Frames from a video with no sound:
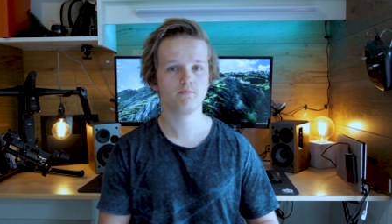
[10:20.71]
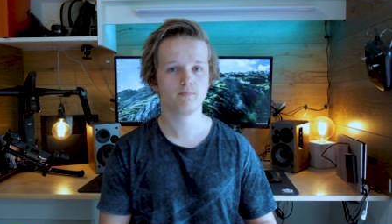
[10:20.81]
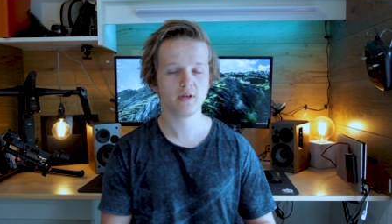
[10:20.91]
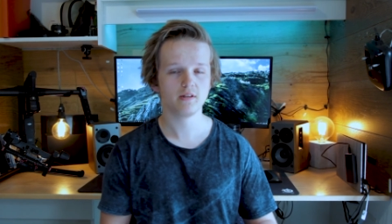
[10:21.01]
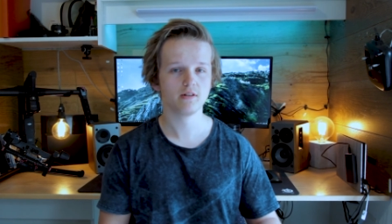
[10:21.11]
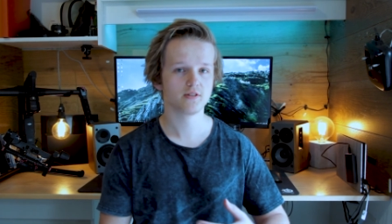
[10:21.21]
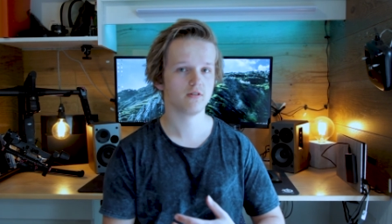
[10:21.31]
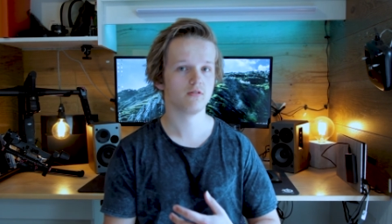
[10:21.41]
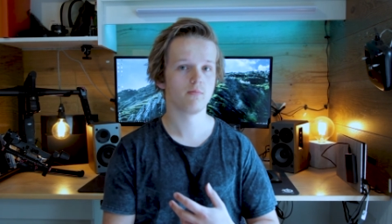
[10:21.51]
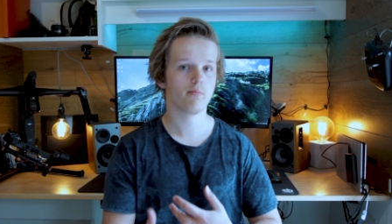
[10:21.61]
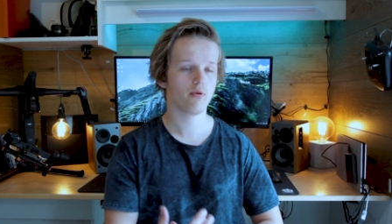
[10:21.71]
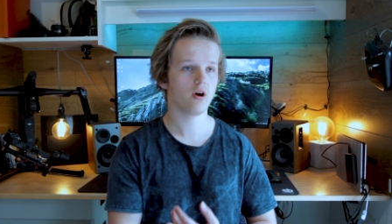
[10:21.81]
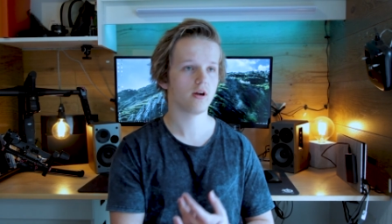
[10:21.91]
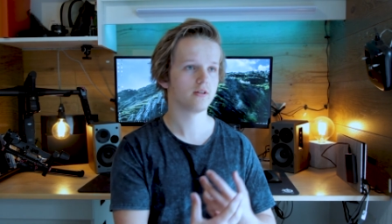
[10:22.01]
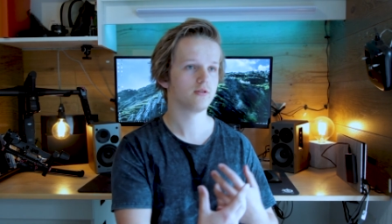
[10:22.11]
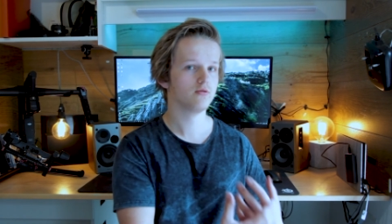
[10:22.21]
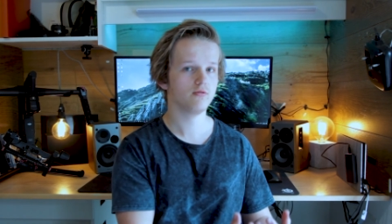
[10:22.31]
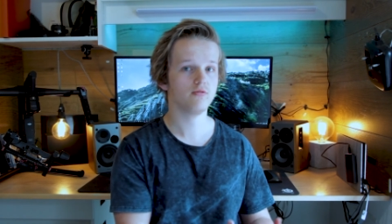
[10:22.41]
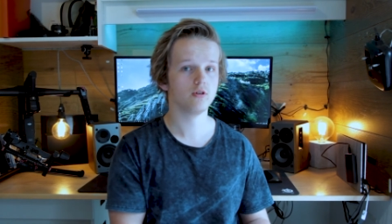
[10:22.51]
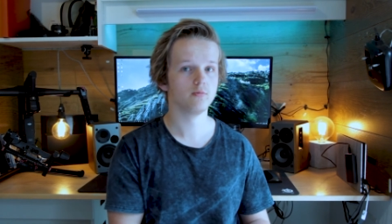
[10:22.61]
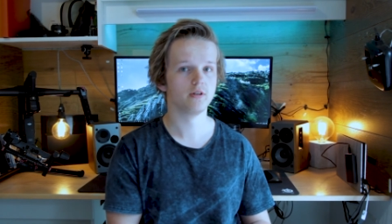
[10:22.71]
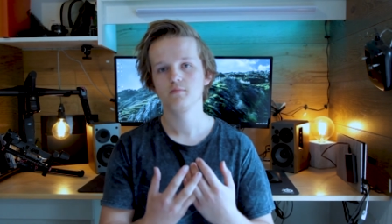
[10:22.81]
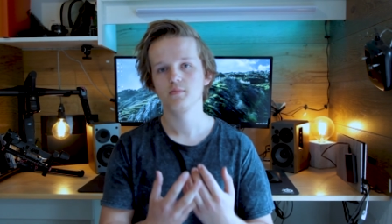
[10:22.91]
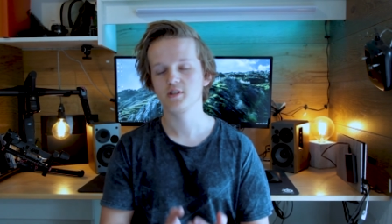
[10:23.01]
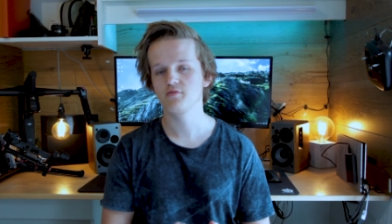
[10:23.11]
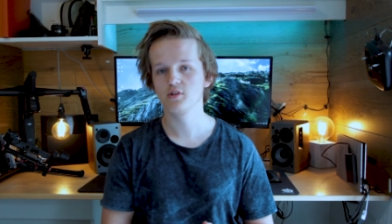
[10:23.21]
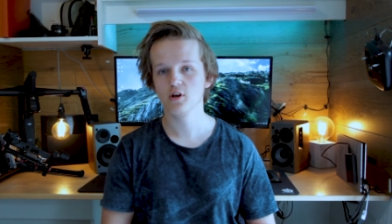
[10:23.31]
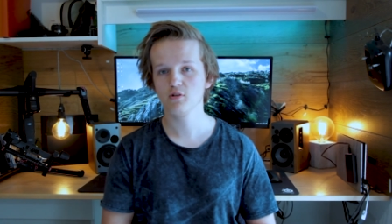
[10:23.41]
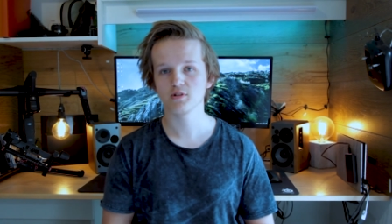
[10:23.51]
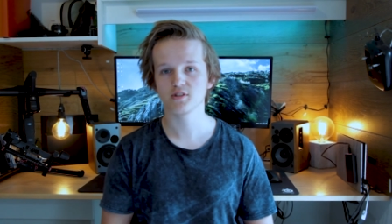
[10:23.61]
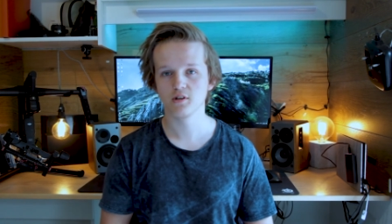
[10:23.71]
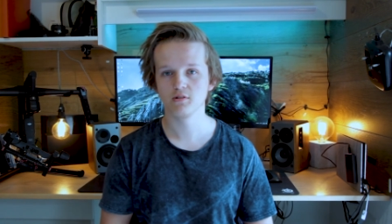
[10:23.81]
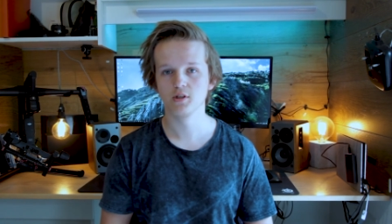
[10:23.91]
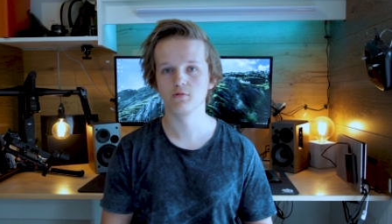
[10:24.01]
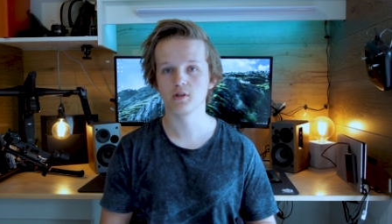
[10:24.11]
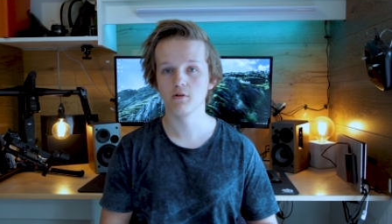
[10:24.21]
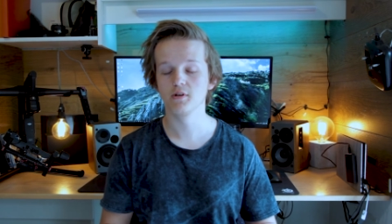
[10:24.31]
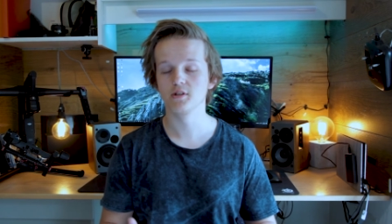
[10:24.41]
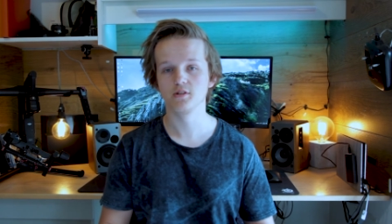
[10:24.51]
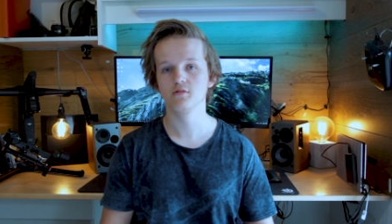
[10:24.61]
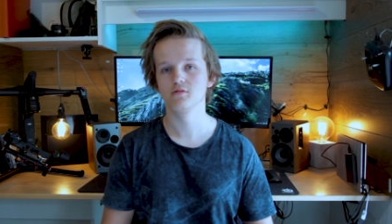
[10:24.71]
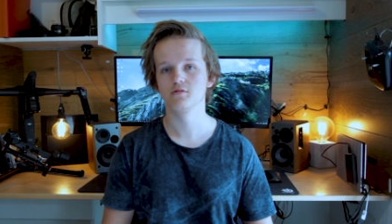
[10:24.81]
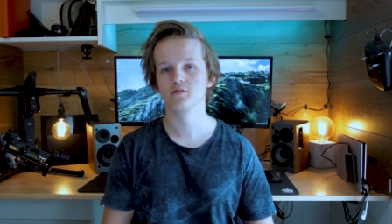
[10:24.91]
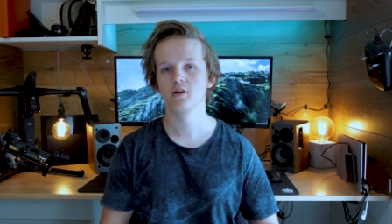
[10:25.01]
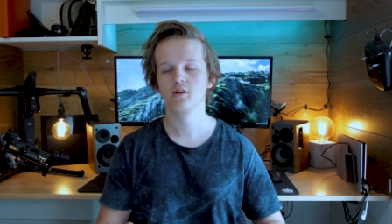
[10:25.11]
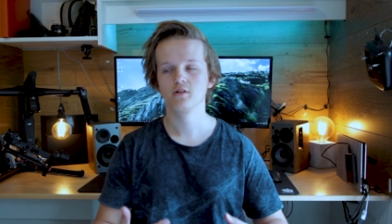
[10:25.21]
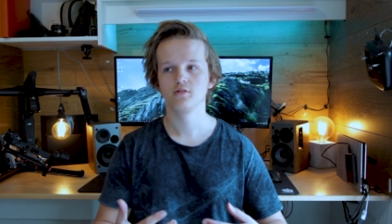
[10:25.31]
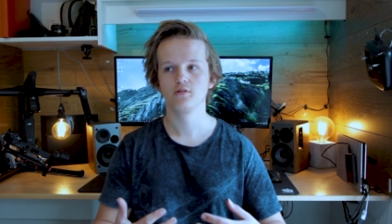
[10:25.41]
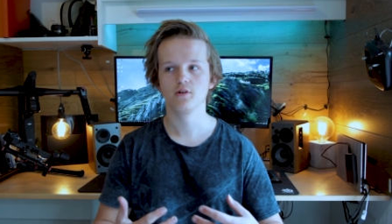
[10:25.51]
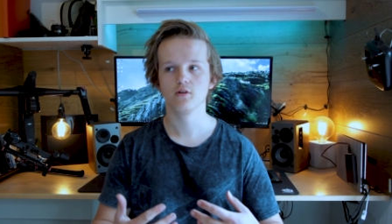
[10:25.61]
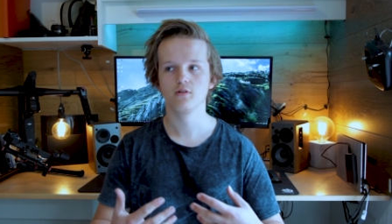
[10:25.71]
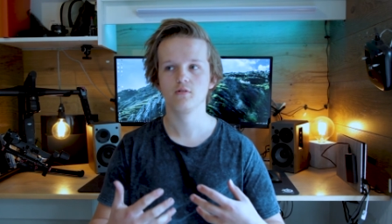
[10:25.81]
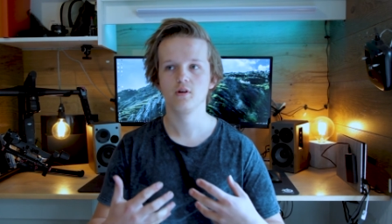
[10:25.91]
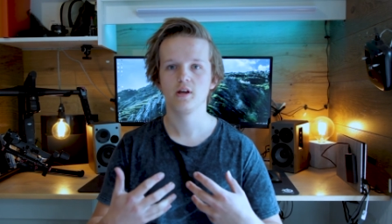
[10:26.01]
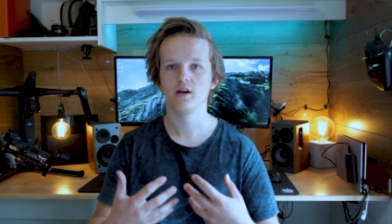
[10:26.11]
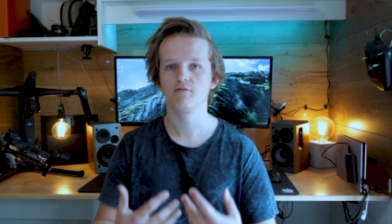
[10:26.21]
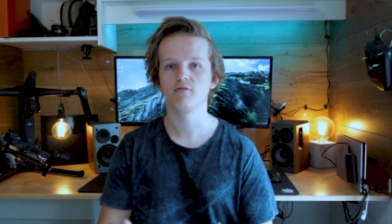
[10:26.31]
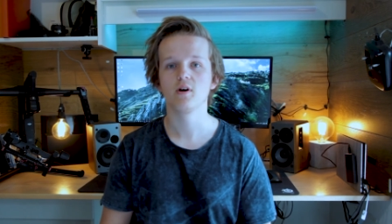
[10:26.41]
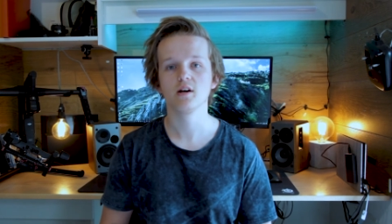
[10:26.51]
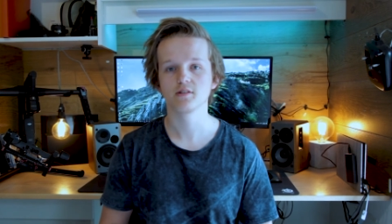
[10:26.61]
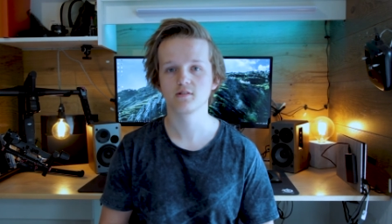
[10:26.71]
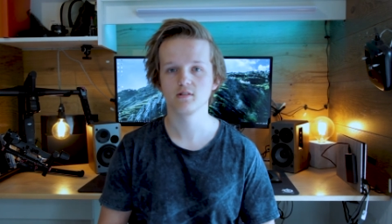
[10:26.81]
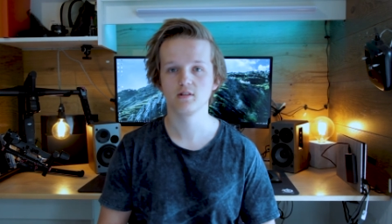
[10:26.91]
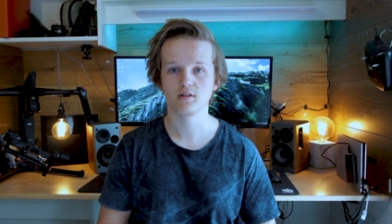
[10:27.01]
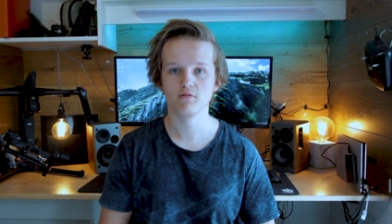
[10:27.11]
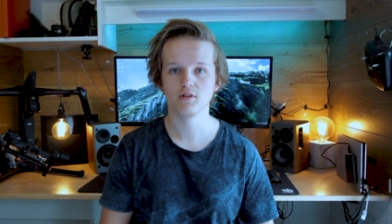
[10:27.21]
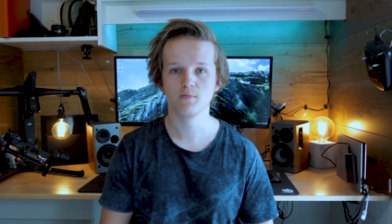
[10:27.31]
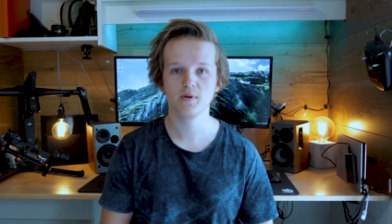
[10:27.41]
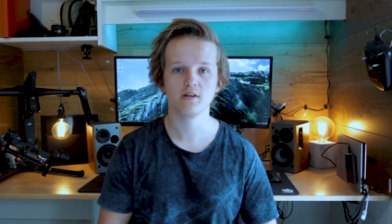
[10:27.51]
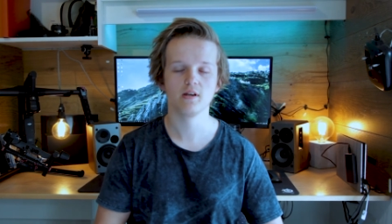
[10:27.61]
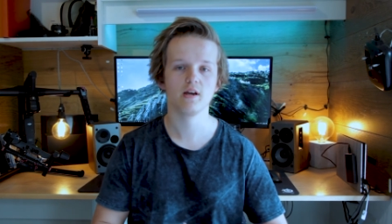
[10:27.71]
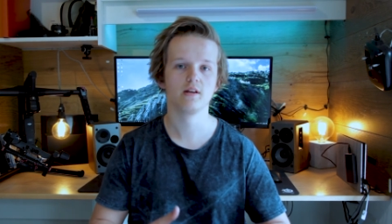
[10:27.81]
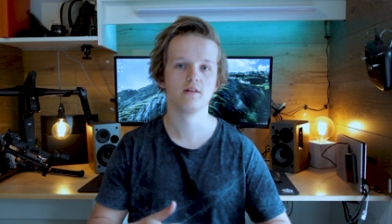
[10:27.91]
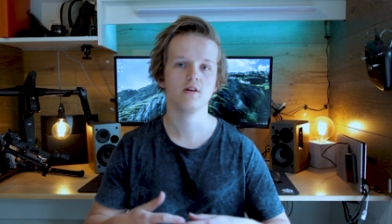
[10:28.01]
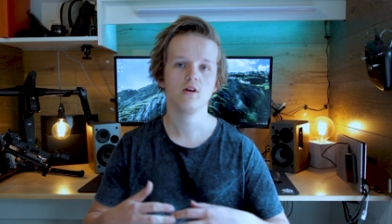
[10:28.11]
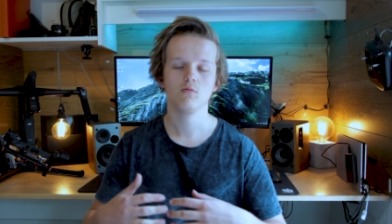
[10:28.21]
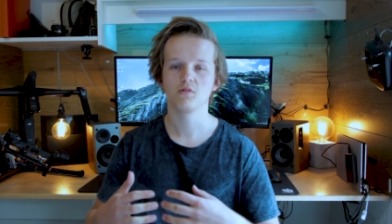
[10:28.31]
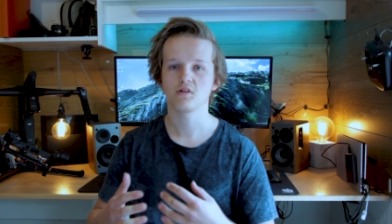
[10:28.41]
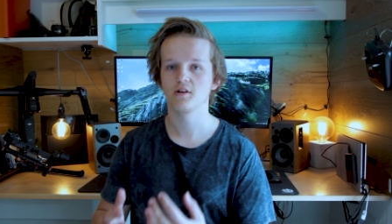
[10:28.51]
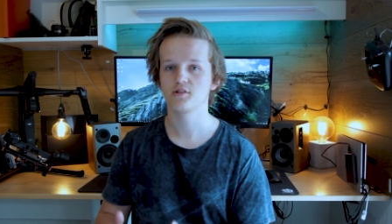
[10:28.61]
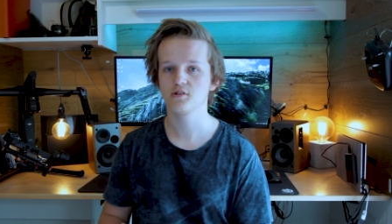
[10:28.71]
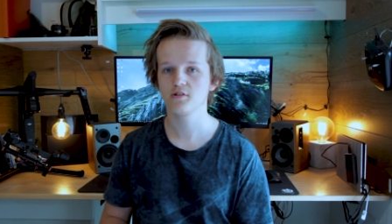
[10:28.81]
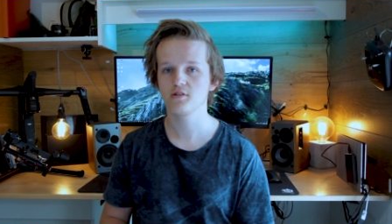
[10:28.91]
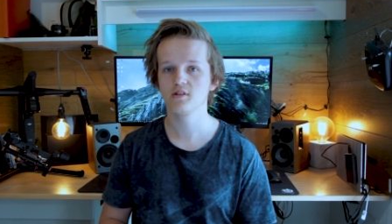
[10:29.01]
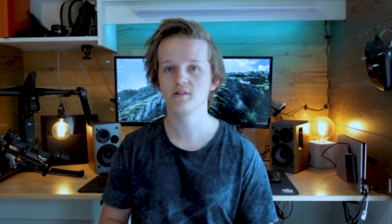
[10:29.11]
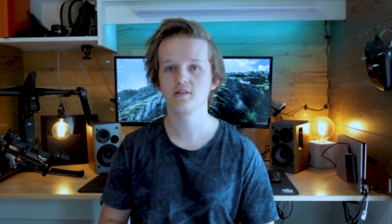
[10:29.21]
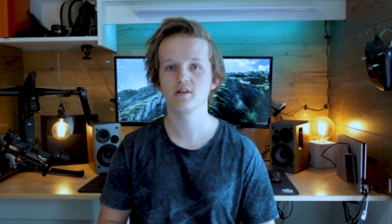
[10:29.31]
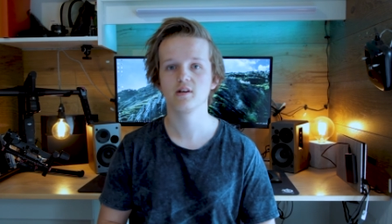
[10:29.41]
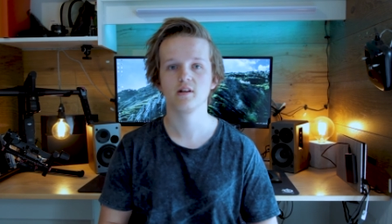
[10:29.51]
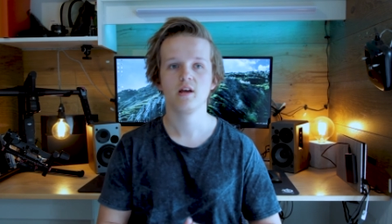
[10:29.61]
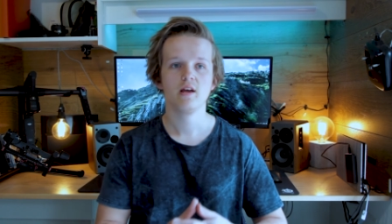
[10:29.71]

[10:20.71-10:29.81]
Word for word: picking a song prior to filming, because if you know what song you're going to use, you know how fast it's going to be and what kind of shots you need to get,